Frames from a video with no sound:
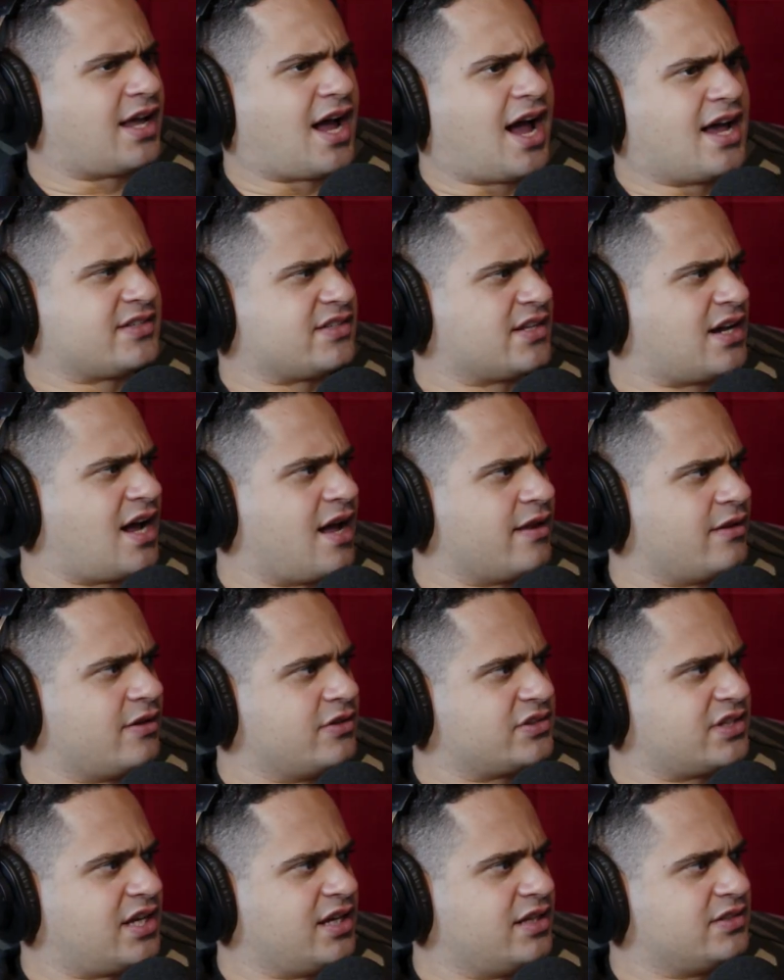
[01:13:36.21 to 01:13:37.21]
Kai Sanat and
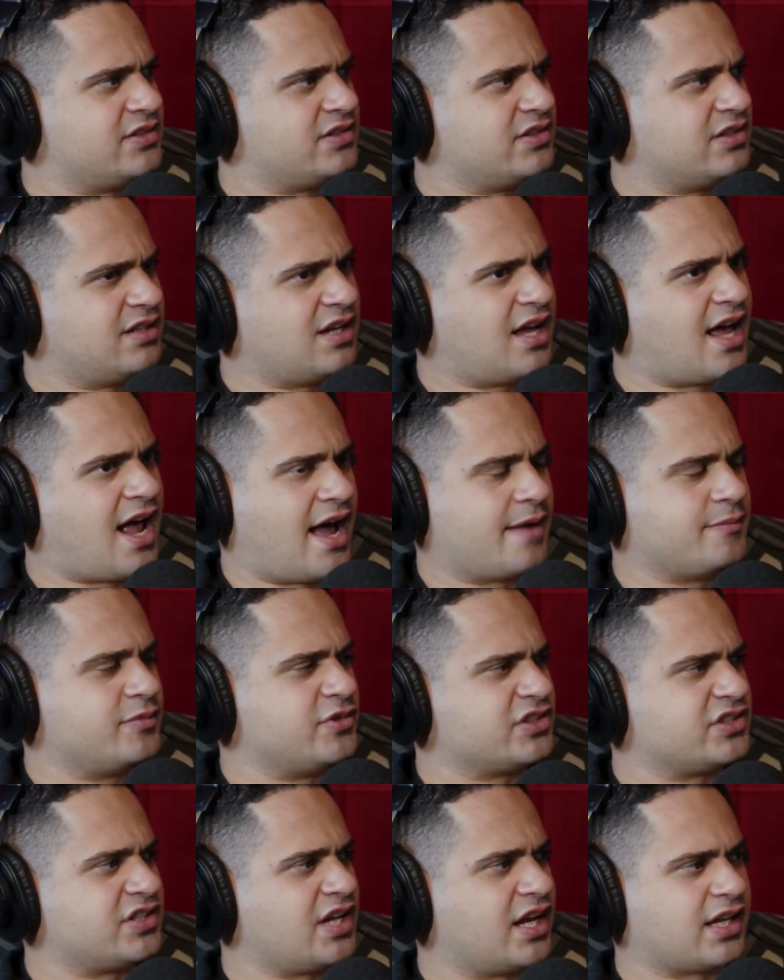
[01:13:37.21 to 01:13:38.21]
those kids. I'm
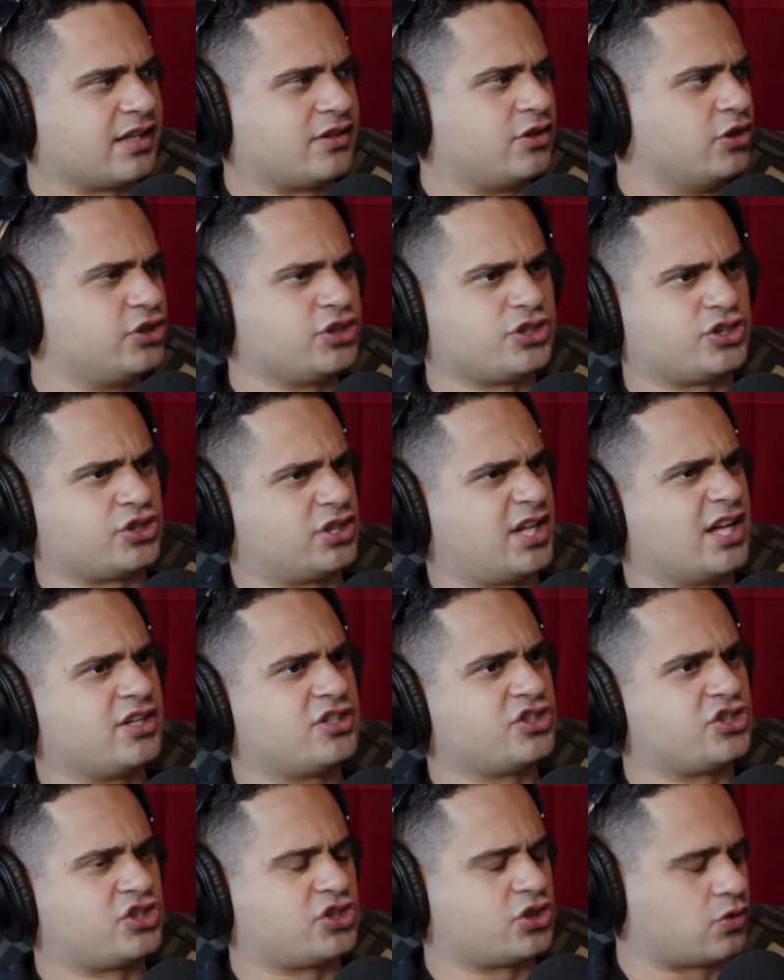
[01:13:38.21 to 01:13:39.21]
just like they
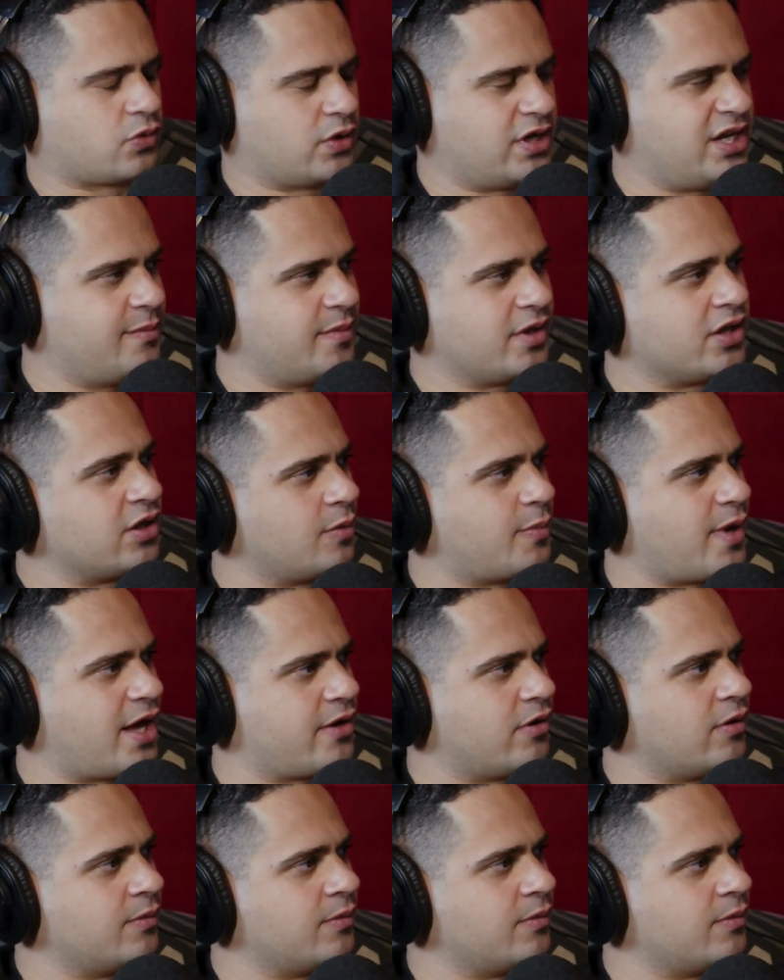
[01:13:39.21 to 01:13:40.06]
just scream in their bedroom.